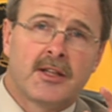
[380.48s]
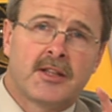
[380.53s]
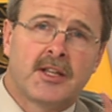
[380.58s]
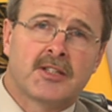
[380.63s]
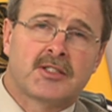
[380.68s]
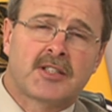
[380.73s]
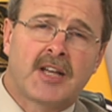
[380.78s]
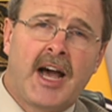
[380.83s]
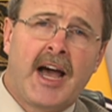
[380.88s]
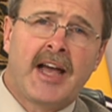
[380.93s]
This
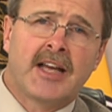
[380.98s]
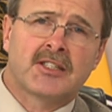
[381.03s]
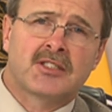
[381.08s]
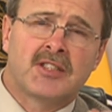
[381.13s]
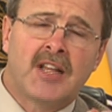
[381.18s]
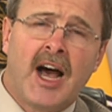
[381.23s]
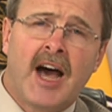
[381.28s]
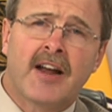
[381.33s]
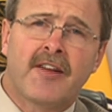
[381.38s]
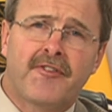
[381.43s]
guy is
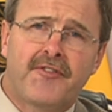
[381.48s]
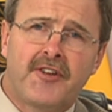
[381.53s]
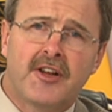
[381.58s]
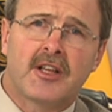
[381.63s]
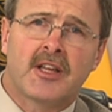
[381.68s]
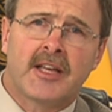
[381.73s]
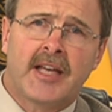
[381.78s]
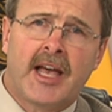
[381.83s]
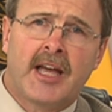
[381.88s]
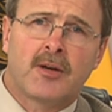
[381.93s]
not
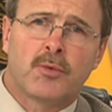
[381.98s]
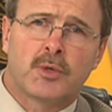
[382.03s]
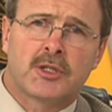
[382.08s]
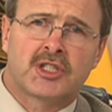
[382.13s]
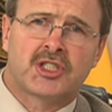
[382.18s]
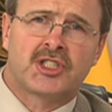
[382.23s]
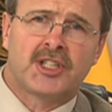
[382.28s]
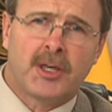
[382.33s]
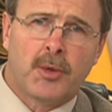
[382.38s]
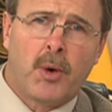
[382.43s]
affiliated with
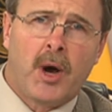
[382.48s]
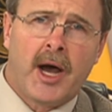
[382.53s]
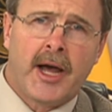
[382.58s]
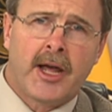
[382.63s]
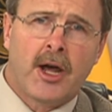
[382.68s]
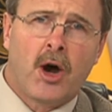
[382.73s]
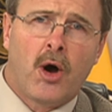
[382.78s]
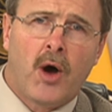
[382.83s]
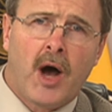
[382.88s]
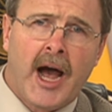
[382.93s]

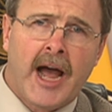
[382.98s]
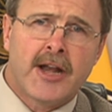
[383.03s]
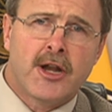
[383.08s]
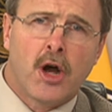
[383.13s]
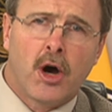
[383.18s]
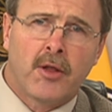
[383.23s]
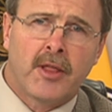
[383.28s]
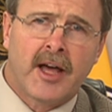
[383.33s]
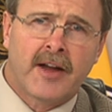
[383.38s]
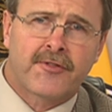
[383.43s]
CYO. I know
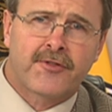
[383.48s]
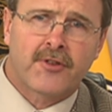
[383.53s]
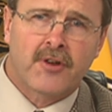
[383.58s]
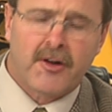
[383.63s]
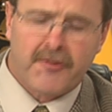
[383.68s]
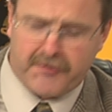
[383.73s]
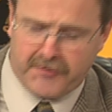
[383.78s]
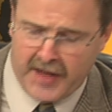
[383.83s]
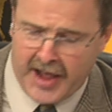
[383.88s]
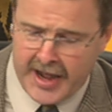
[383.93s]
that for a
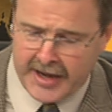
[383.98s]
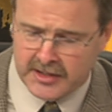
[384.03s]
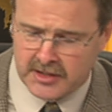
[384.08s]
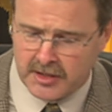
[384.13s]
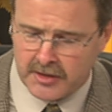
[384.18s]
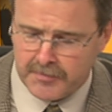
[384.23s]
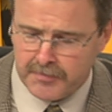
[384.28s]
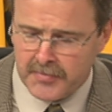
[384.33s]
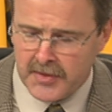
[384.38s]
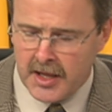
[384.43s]
fact.
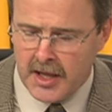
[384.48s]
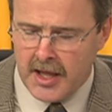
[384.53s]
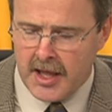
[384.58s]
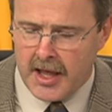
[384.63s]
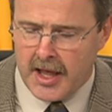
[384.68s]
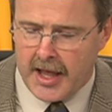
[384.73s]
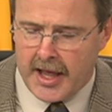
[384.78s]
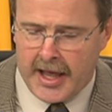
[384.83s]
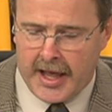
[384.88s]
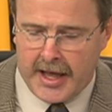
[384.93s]

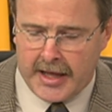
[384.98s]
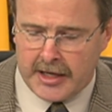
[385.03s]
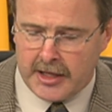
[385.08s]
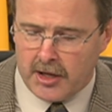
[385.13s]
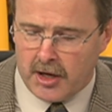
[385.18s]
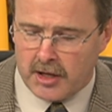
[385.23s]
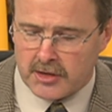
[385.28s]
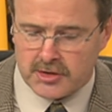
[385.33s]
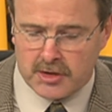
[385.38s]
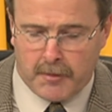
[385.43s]
And he
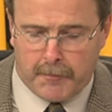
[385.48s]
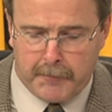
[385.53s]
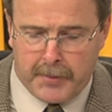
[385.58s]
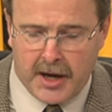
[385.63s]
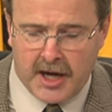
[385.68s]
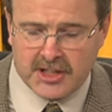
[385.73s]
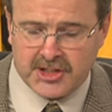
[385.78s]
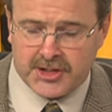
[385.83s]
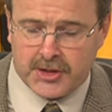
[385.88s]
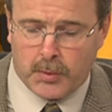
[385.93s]
also
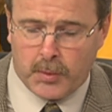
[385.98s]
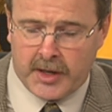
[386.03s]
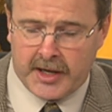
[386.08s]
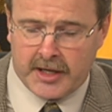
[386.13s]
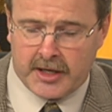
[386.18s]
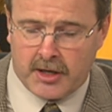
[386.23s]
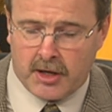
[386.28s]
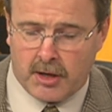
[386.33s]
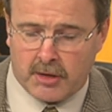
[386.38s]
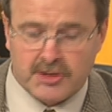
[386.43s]
punched the winning
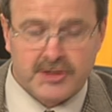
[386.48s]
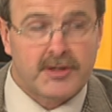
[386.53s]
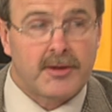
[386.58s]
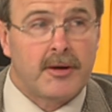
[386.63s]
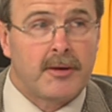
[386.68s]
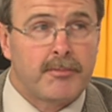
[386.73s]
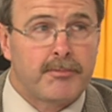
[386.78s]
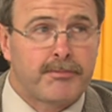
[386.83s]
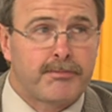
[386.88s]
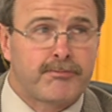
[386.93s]
coach
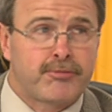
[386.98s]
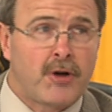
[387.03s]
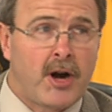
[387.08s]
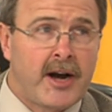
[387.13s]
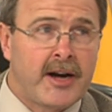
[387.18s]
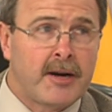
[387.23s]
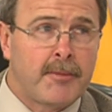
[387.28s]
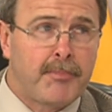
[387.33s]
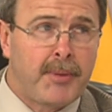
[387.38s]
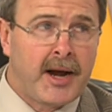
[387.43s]
prior
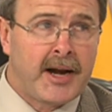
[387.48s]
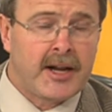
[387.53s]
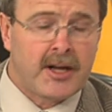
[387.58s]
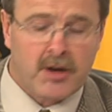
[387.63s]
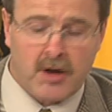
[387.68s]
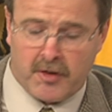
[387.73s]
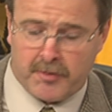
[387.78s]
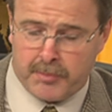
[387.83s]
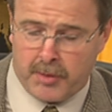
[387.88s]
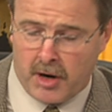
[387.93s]
to biting
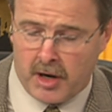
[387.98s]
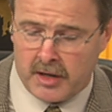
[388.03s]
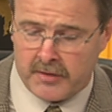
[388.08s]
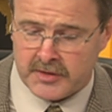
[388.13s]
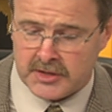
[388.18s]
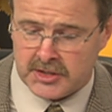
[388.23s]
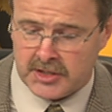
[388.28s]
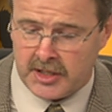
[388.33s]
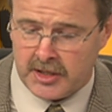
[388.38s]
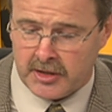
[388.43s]
off part of
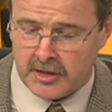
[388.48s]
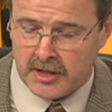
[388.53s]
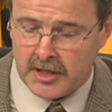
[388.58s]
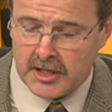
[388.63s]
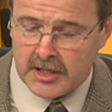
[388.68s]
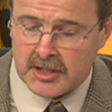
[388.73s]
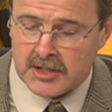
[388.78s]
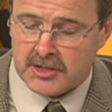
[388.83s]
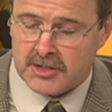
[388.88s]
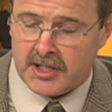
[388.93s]
his ear,
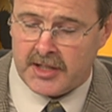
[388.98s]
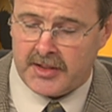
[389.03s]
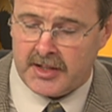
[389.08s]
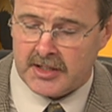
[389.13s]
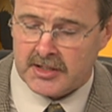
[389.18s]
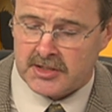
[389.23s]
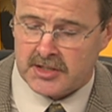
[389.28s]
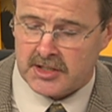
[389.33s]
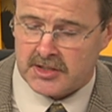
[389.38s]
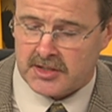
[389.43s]
said the
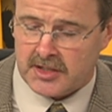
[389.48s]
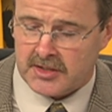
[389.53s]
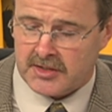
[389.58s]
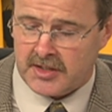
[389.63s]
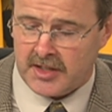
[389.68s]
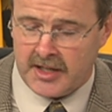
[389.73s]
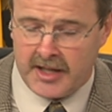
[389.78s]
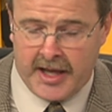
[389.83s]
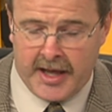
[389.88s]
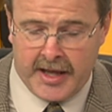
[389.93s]
assistant
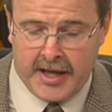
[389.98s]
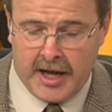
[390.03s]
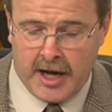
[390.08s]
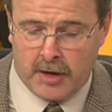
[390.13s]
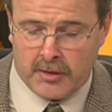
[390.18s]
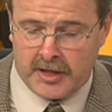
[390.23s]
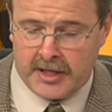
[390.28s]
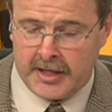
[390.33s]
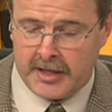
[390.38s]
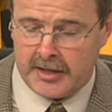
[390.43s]
DA out
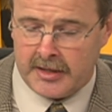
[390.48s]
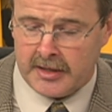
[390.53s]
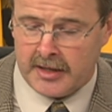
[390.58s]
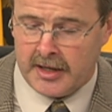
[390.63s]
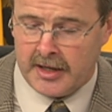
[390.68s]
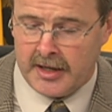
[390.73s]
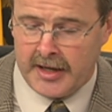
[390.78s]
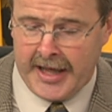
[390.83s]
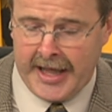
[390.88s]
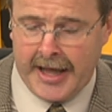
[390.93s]
in
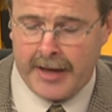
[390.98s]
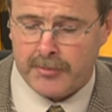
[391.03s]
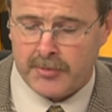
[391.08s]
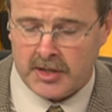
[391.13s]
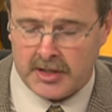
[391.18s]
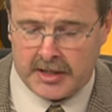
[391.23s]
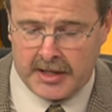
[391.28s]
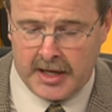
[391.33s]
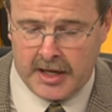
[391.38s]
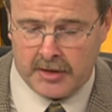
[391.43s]
Hampden
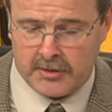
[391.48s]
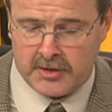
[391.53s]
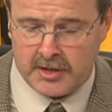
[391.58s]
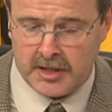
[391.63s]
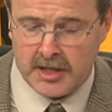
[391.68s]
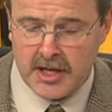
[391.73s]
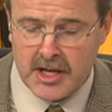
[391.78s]
County.